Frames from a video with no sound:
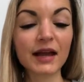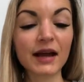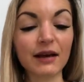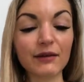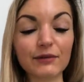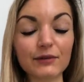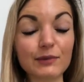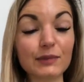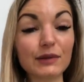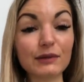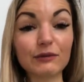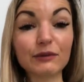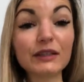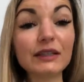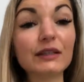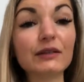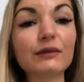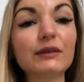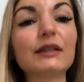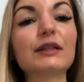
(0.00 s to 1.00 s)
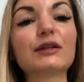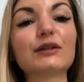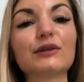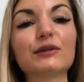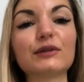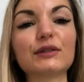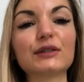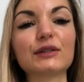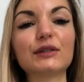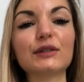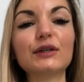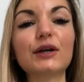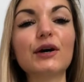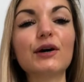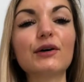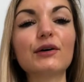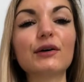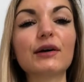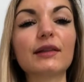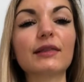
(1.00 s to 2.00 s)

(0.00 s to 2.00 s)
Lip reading: I would be really, really curious to know.